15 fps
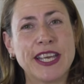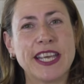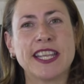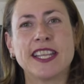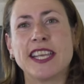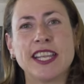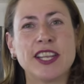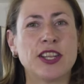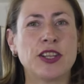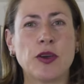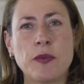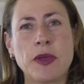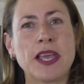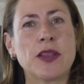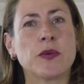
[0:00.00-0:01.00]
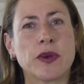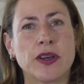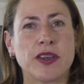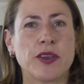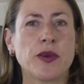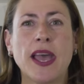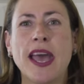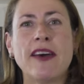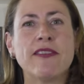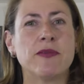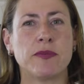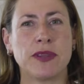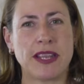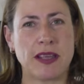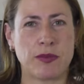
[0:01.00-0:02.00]
in, in a domain where you
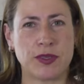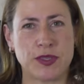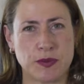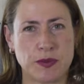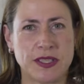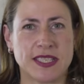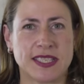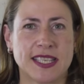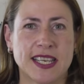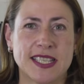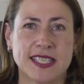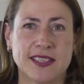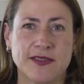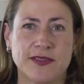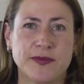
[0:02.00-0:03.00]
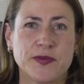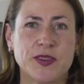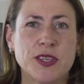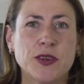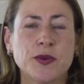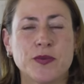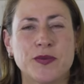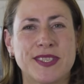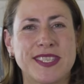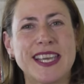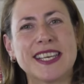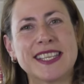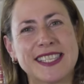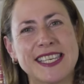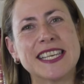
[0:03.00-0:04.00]
haven't been able to be decisive. So,
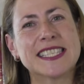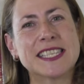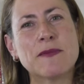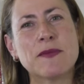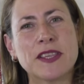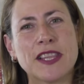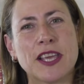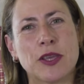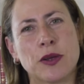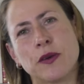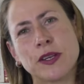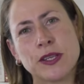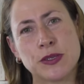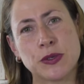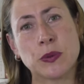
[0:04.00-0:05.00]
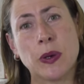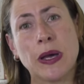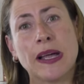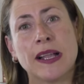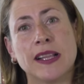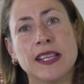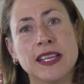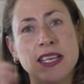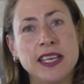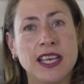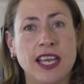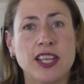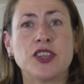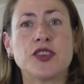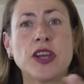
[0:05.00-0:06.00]
take, take something that you already do well
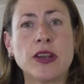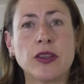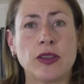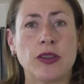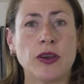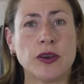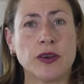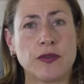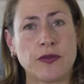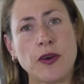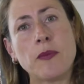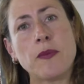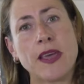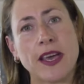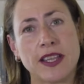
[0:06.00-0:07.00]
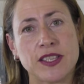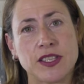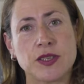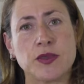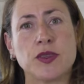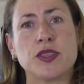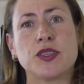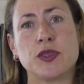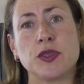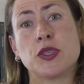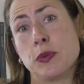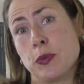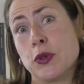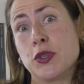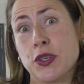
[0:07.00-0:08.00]
and try to learn from that to, to,
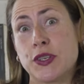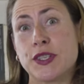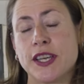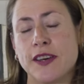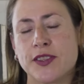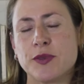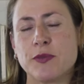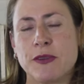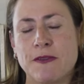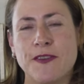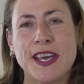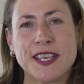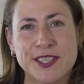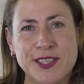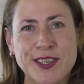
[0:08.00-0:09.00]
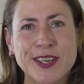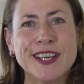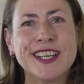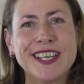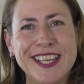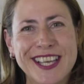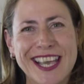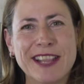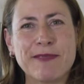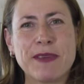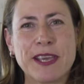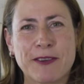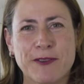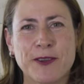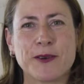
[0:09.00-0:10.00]
to push yourself to be faster and
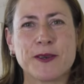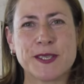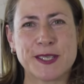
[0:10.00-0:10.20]
make fewer